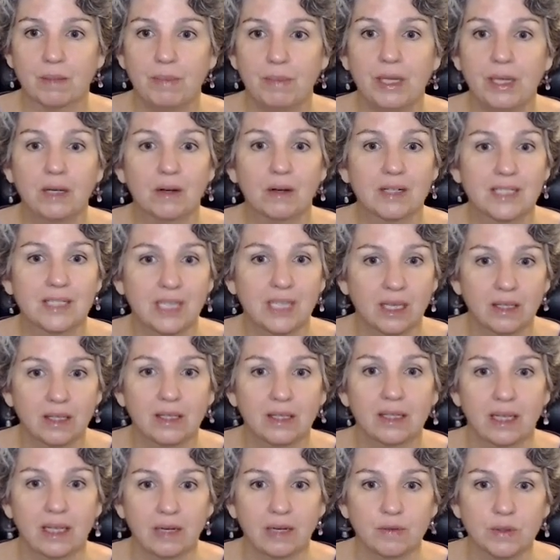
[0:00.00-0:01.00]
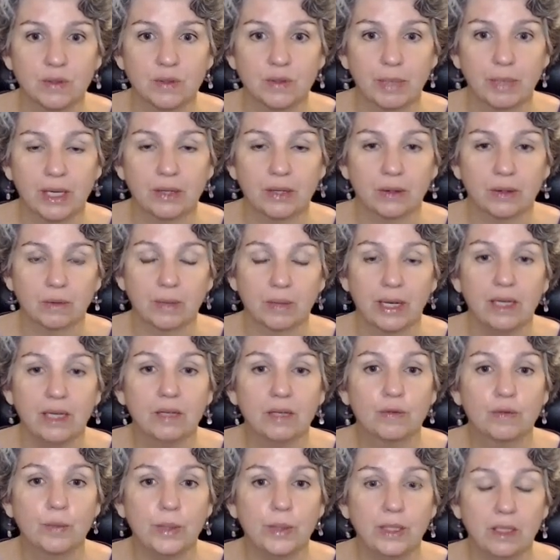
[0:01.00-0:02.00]
our daily lives better, right?
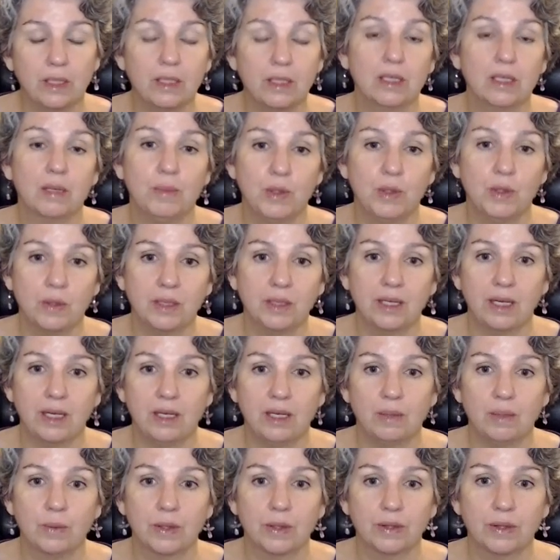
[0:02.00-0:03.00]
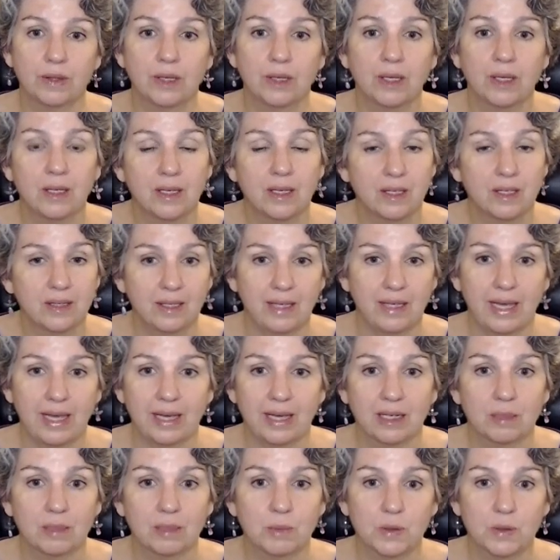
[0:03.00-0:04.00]
If we can communicate with the
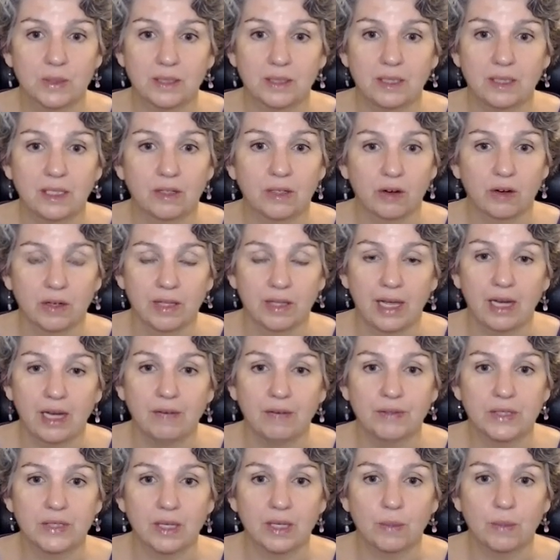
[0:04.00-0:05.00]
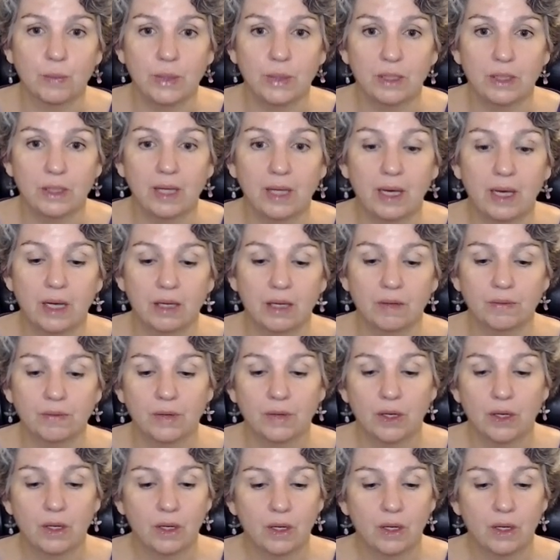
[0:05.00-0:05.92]
animals in our lives that we love,